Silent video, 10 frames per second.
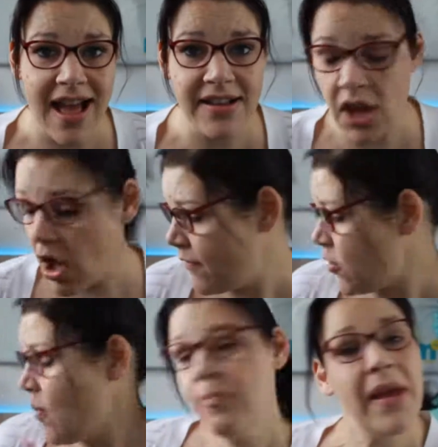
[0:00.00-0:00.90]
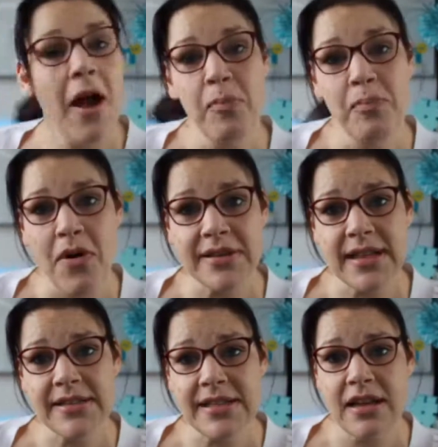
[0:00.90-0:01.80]
And I've got a big old box
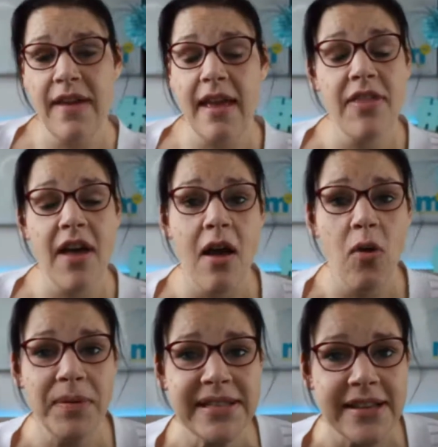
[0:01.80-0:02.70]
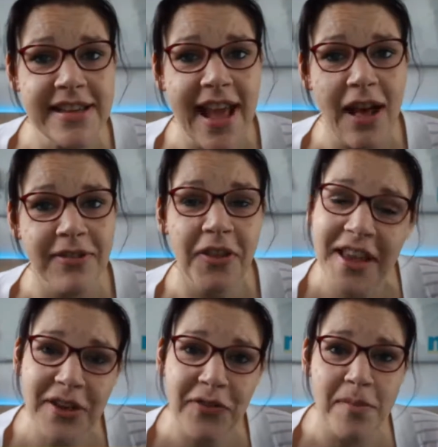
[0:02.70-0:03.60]
underneath here that I will be sending out. So
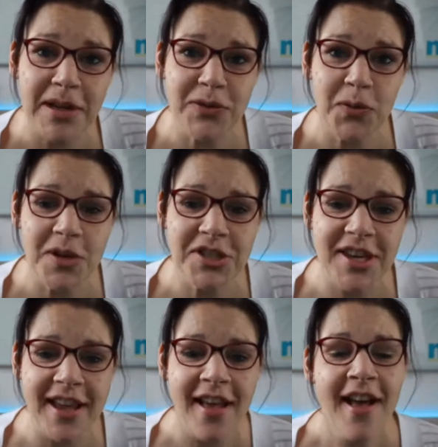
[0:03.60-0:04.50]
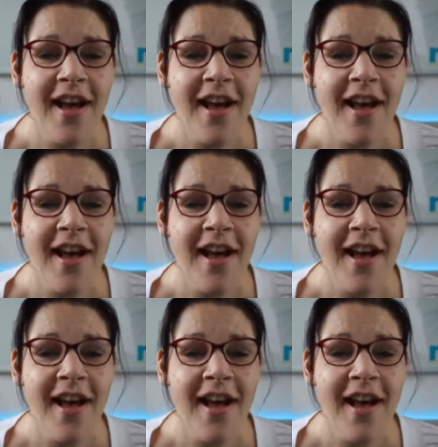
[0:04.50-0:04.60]
thank you very much for watching.